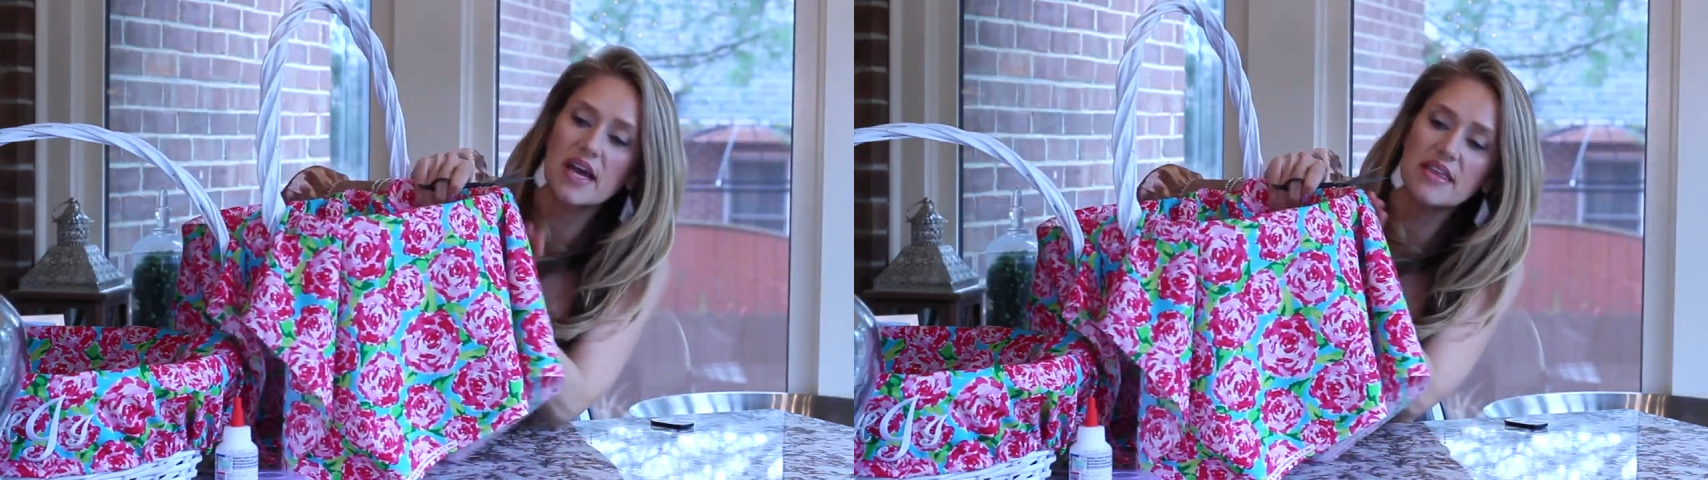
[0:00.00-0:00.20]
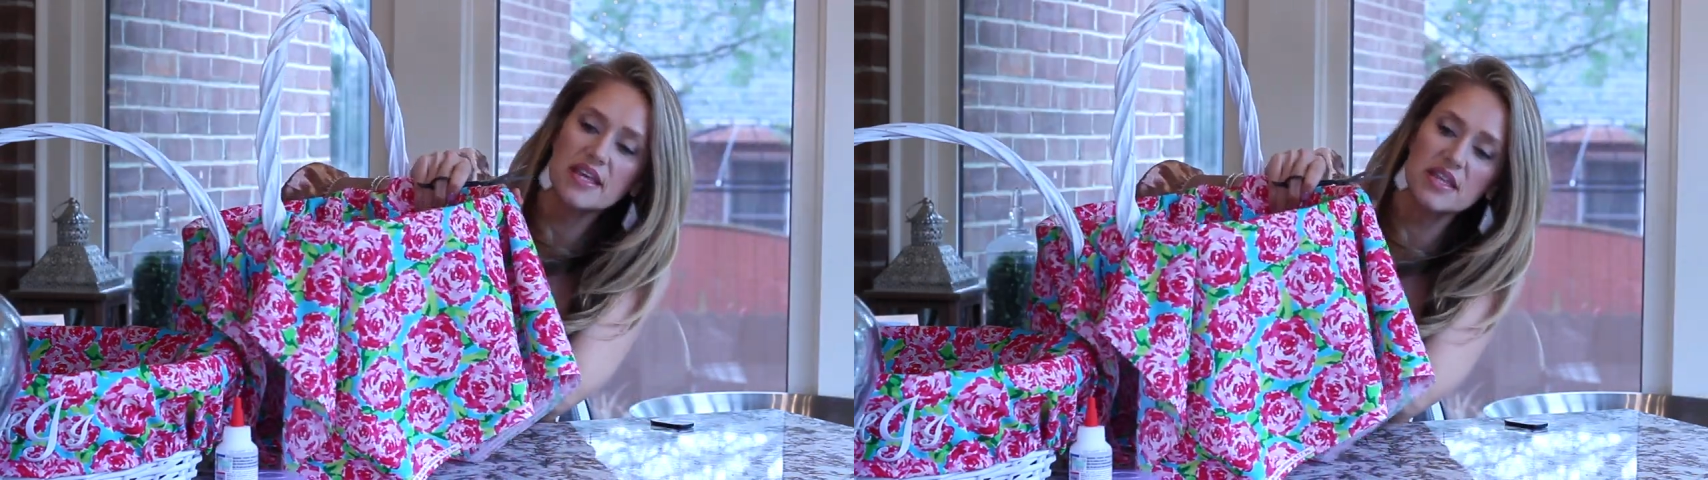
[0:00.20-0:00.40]

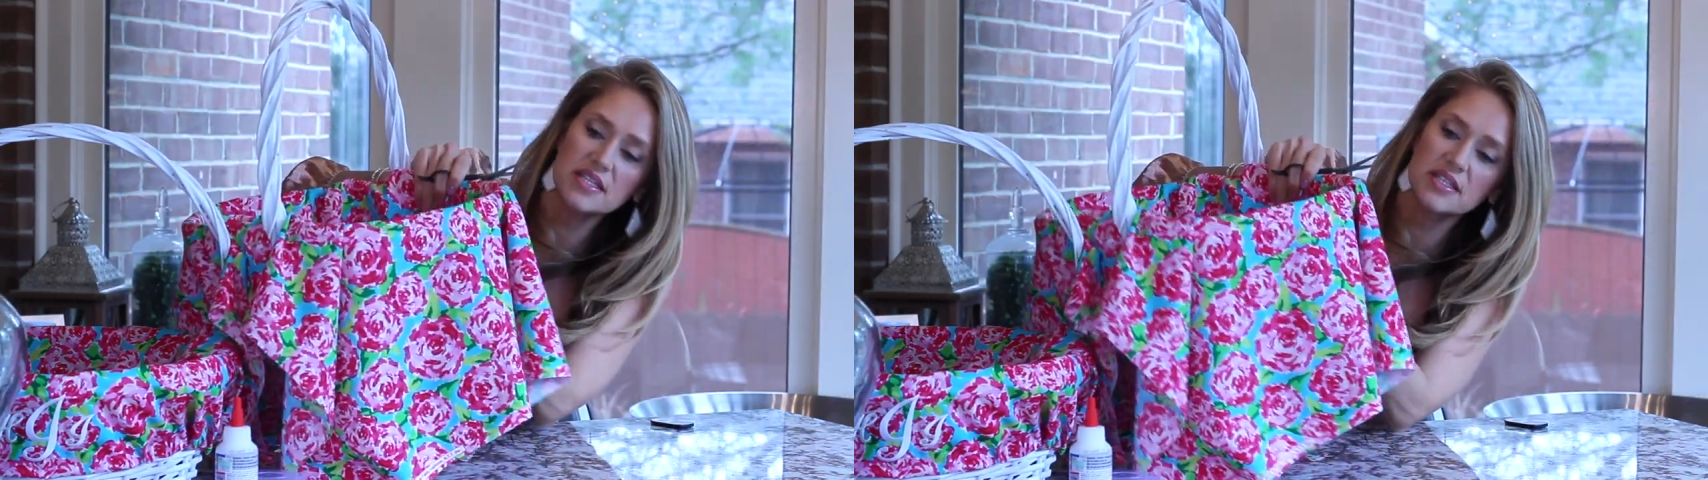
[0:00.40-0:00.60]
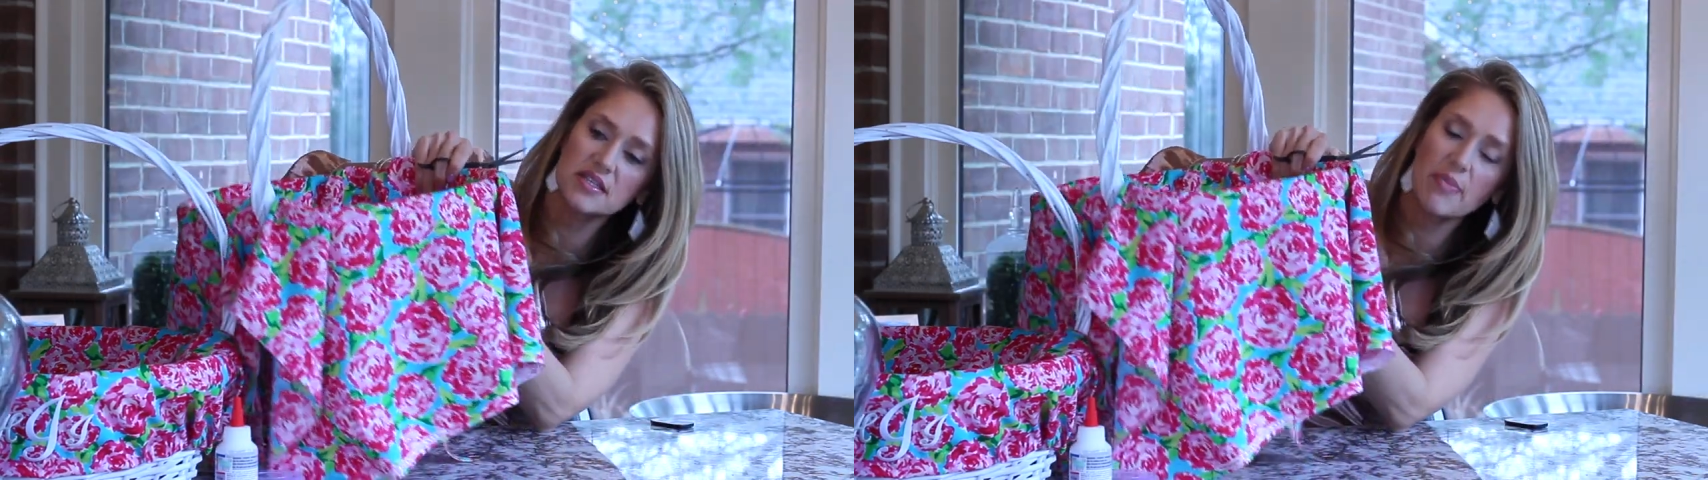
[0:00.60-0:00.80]
I think
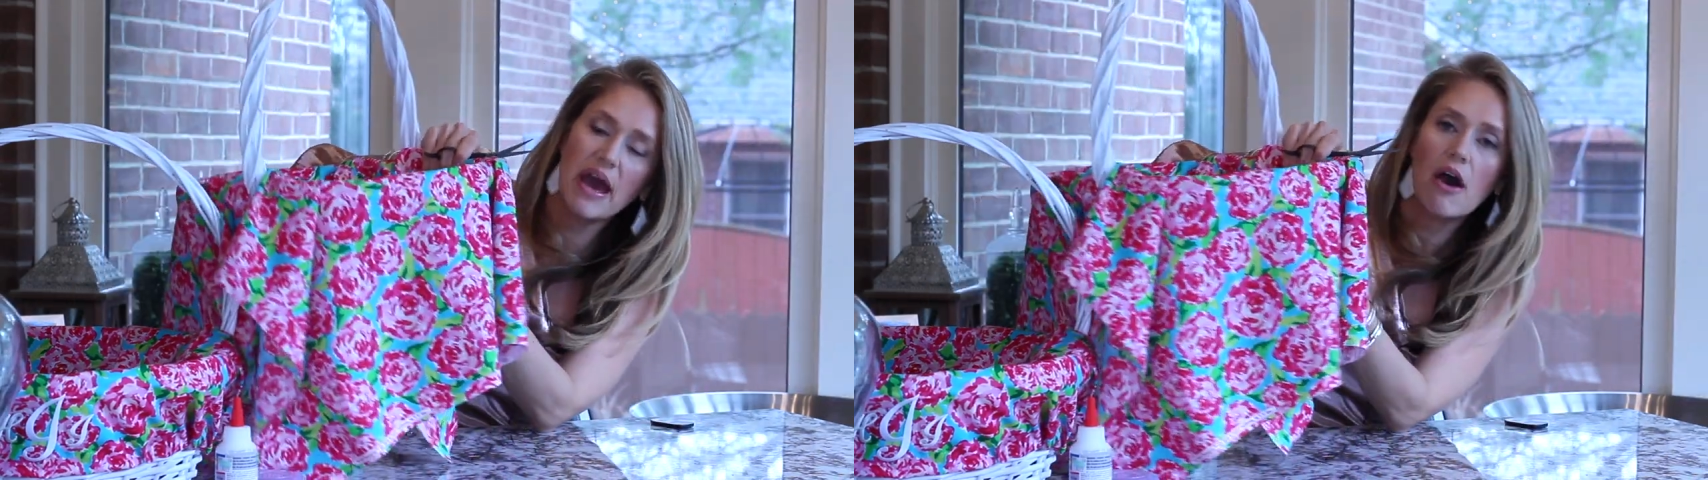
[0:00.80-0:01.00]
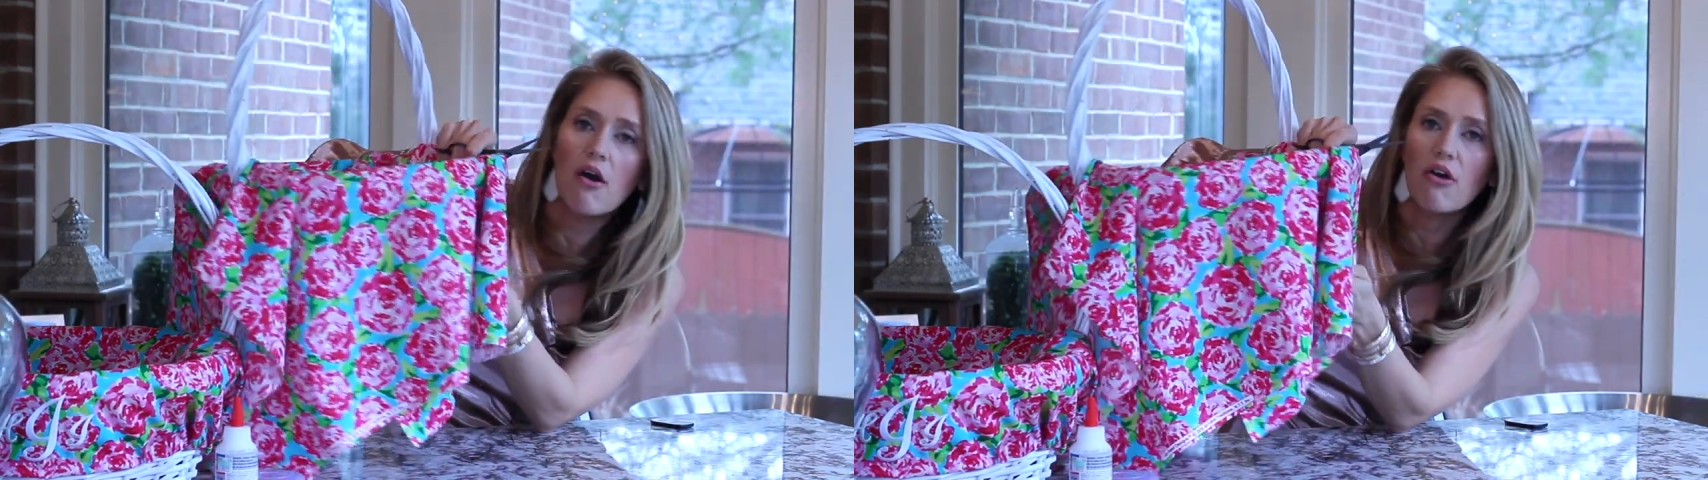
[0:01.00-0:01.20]
this is
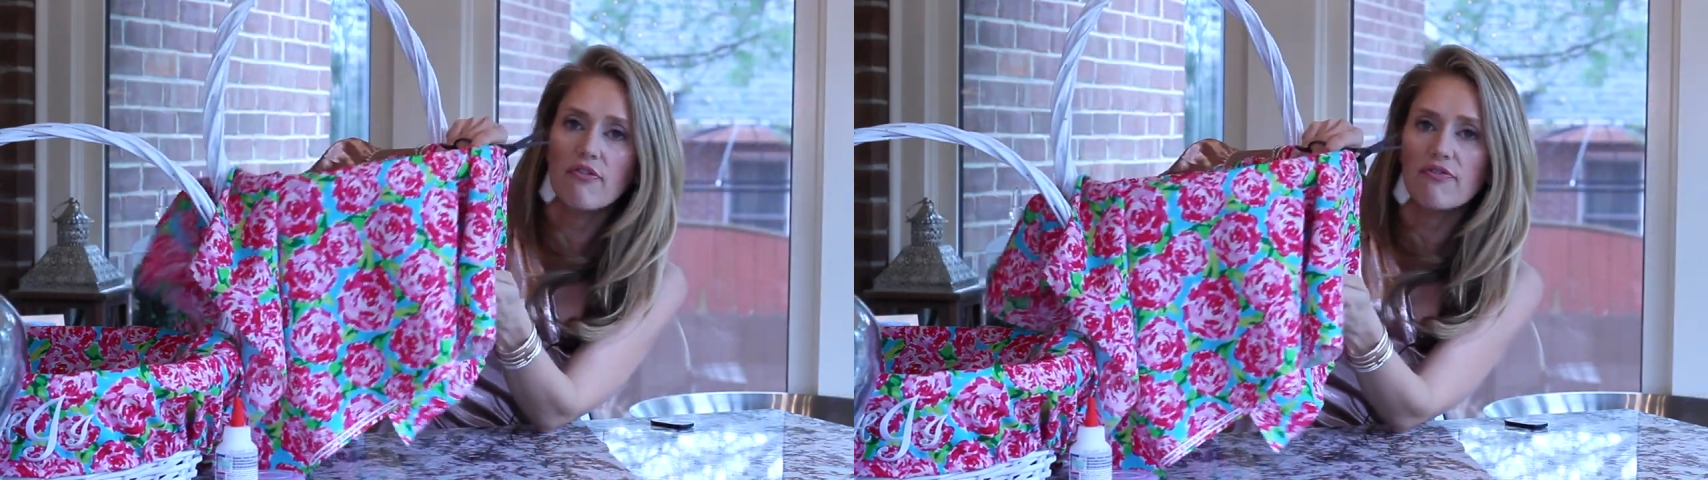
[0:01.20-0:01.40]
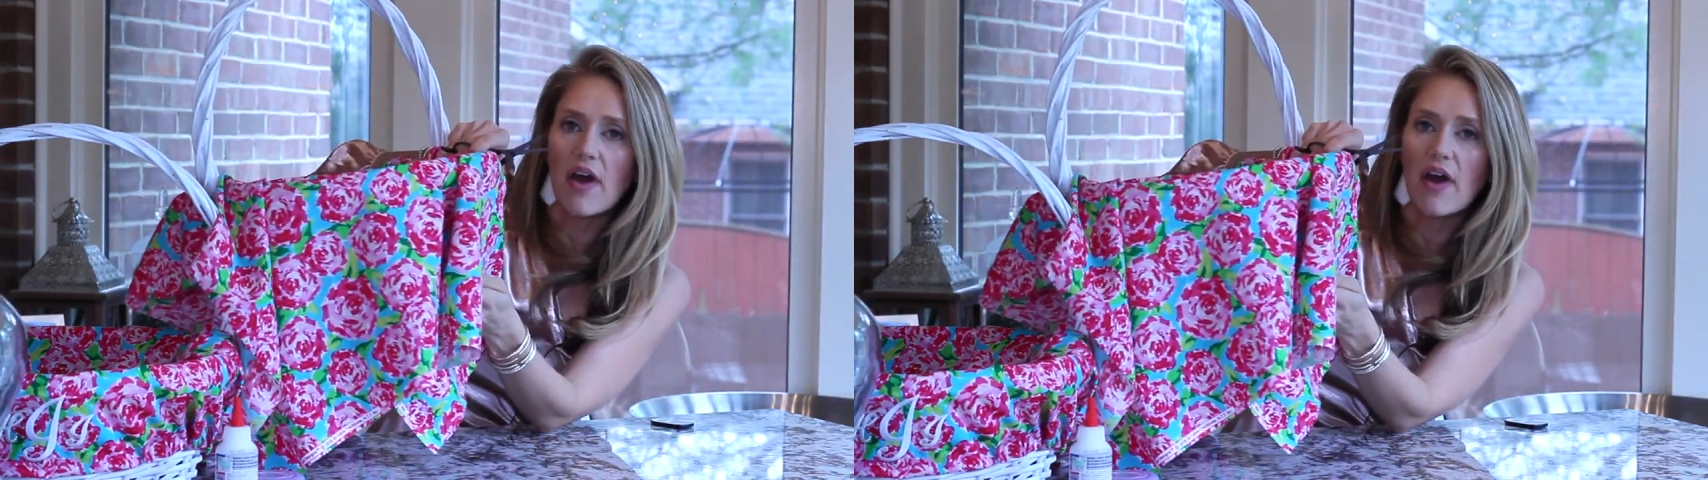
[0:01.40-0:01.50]
about